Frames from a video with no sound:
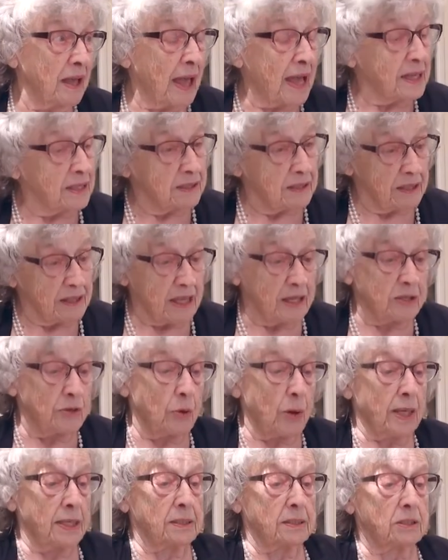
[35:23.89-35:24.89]
And then
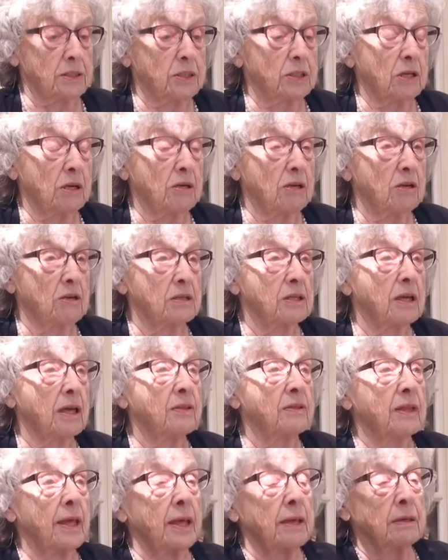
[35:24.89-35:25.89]
you had to turn,
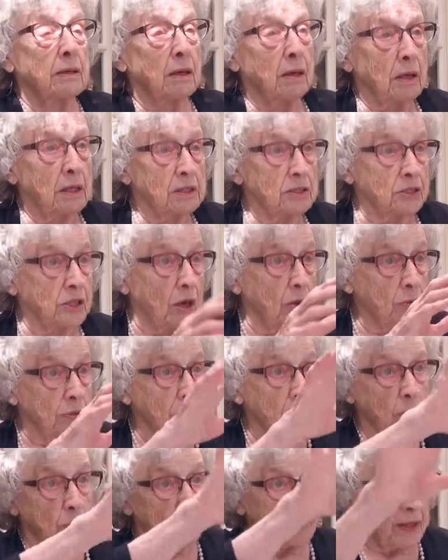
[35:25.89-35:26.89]
and then so
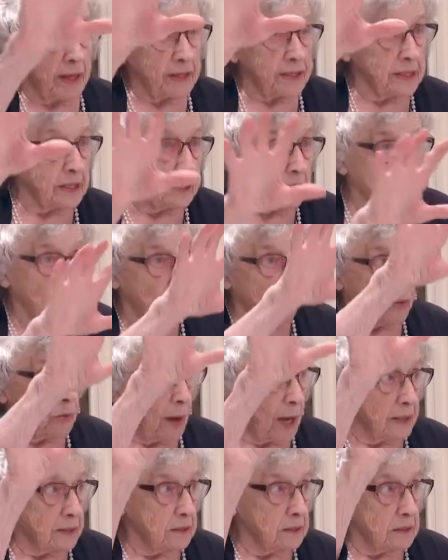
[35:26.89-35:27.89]
that they didn't
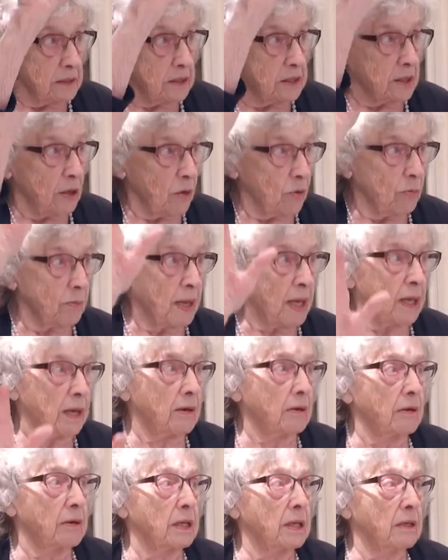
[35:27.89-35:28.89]
go under the dome
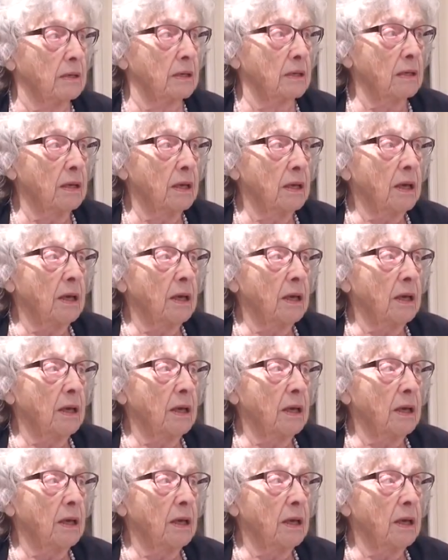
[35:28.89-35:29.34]
area.